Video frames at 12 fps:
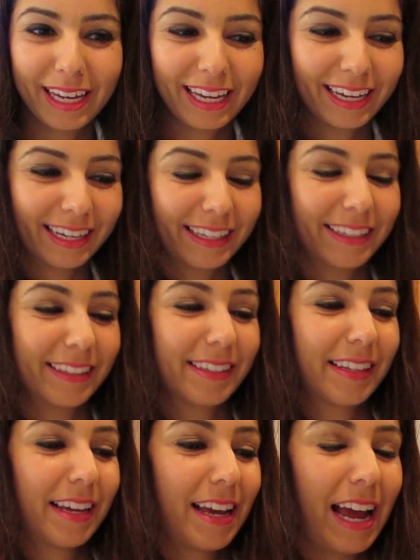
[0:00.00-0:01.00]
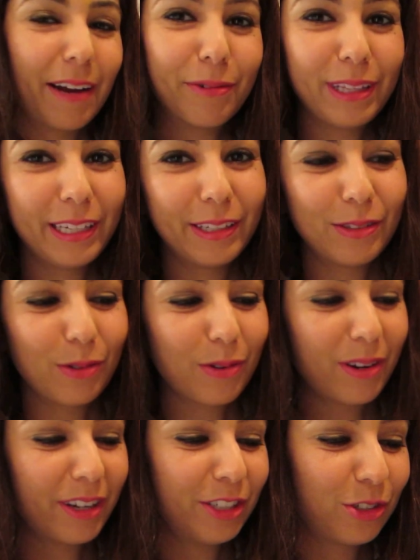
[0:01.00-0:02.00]
and I really
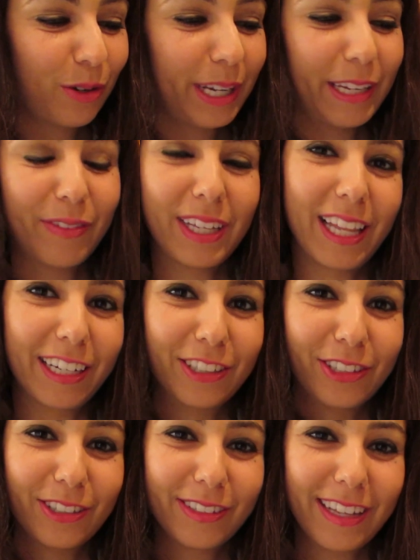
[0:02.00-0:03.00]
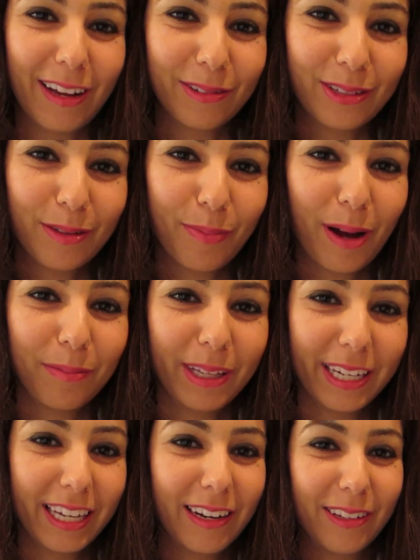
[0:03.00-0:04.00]
enjoy giving lectures out to the
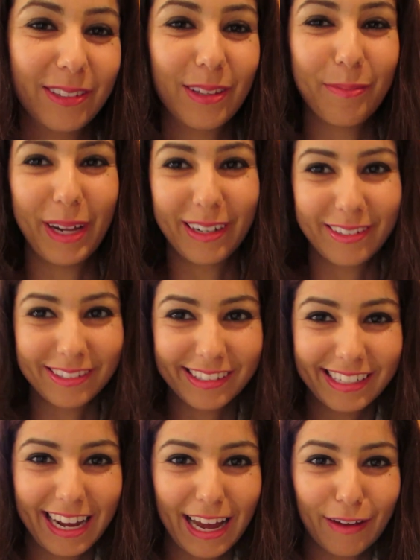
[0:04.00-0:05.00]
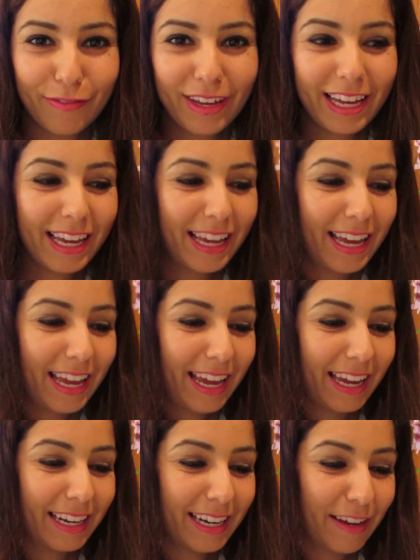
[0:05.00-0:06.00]
public and also the medical staff,
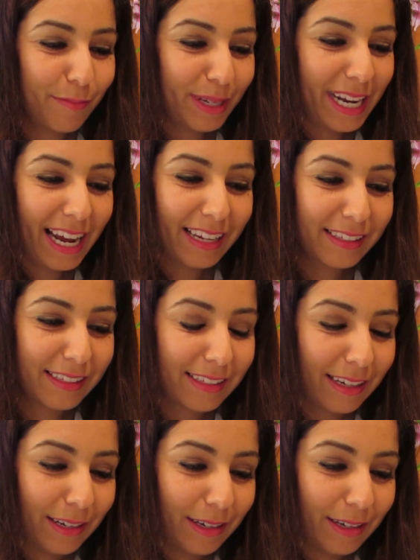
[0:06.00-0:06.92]
and have been asked